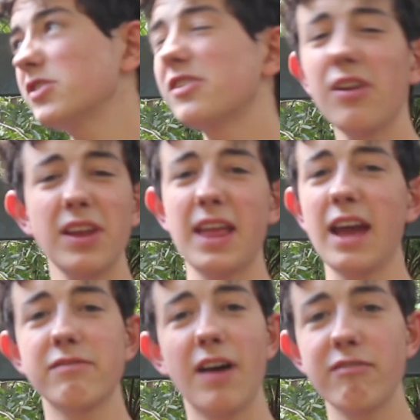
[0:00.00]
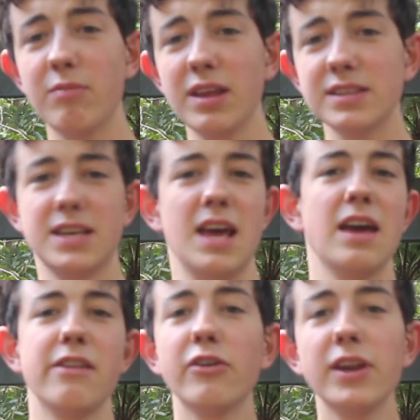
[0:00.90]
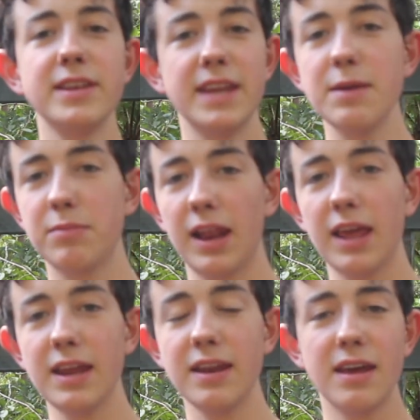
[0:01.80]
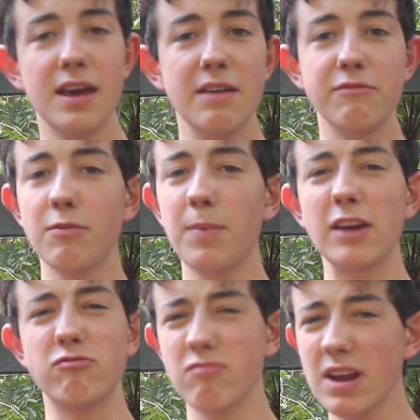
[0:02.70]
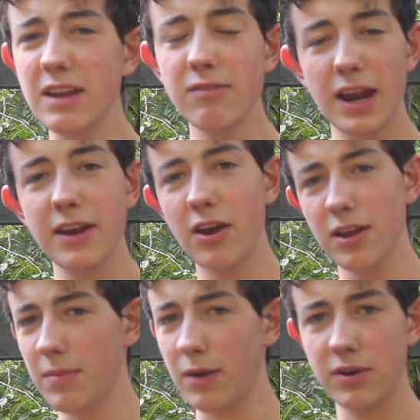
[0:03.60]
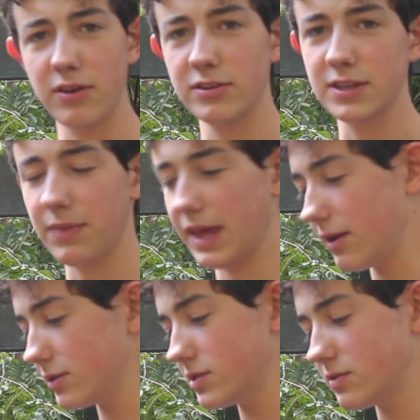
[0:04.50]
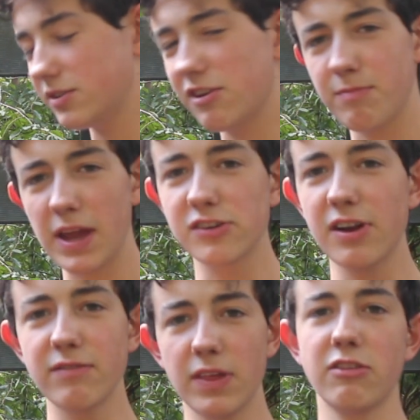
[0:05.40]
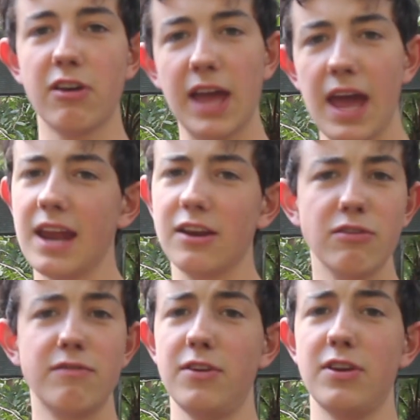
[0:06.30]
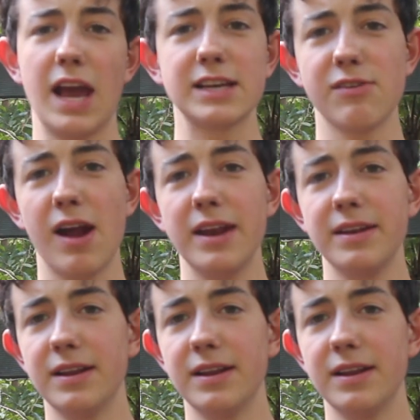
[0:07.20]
Should only take 5 minutes. Not a deep clean. If your bike's really dirty, you might want to do something else. Just make sure everything's okay and good for your next ride.